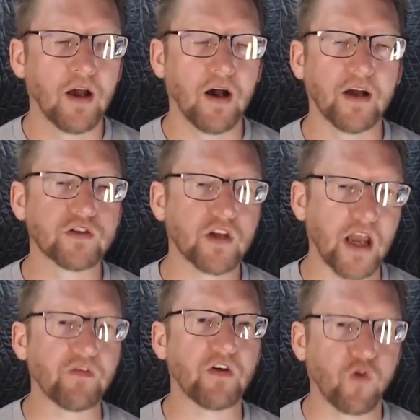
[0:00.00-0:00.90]
It's
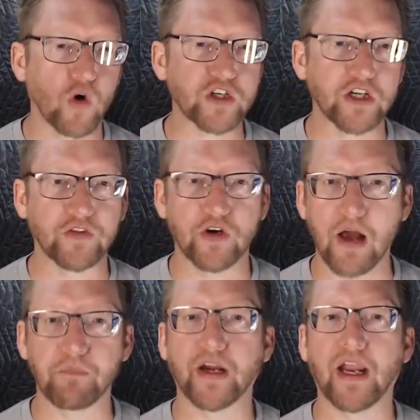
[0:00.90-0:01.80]
kind of unfortunate they're
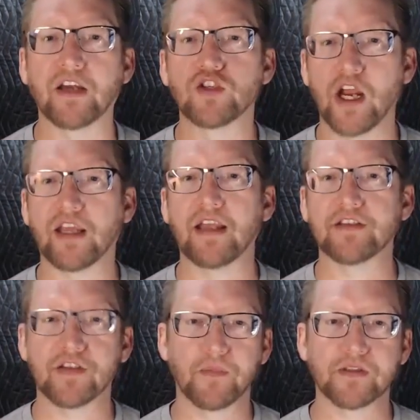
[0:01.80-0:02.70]
not bringing J.K.
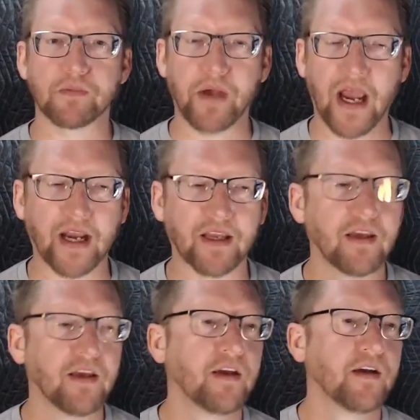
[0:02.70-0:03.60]
Simmons back.
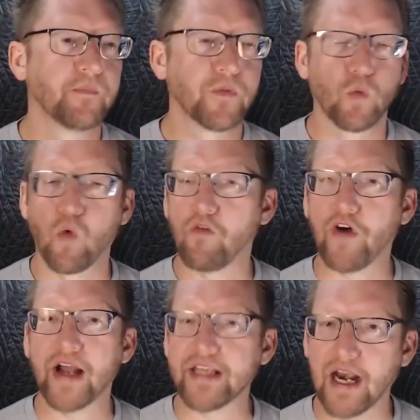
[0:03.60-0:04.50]
We'll
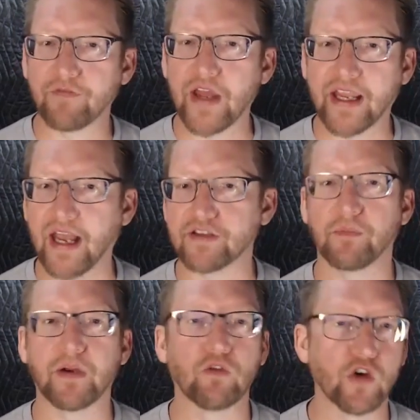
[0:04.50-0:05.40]
find out if they cast
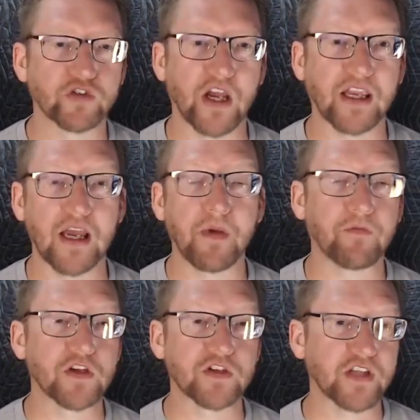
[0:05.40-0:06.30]
somebody who looks like him,
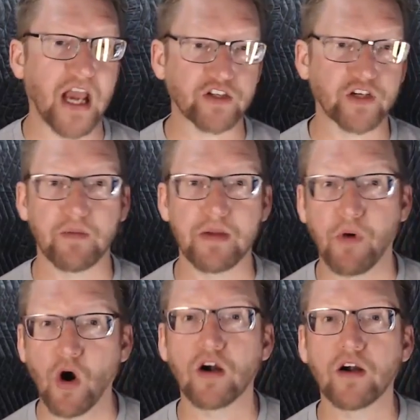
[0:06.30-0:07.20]
if this is actually going to be
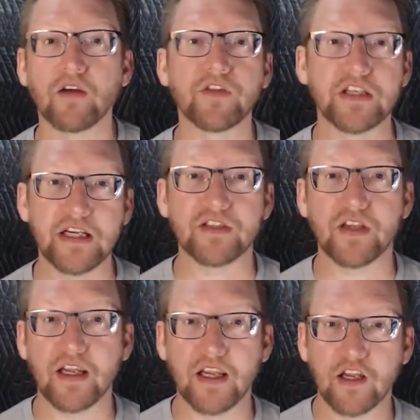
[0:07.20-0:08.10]
part of the
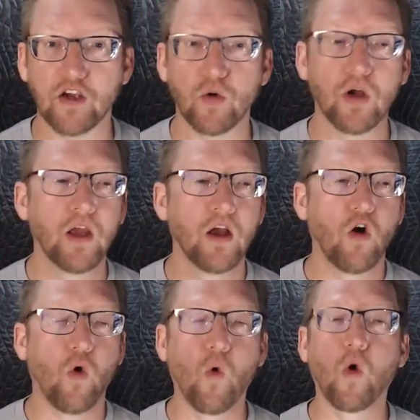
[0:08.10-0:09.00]
DCEU,
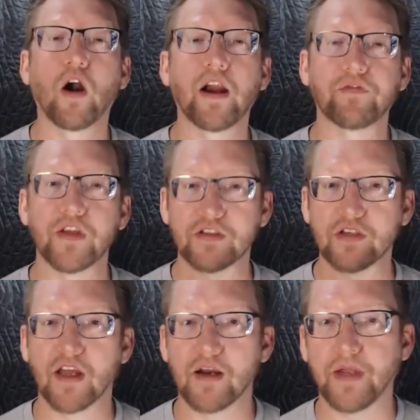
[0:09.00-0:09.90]
or if this
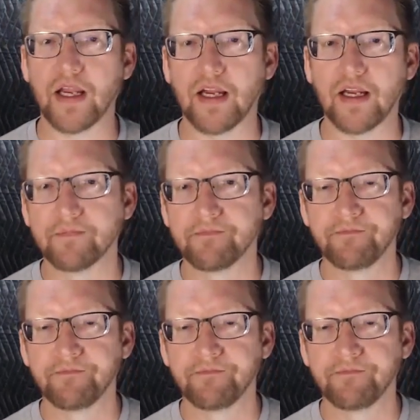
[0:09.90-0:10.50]
is going to be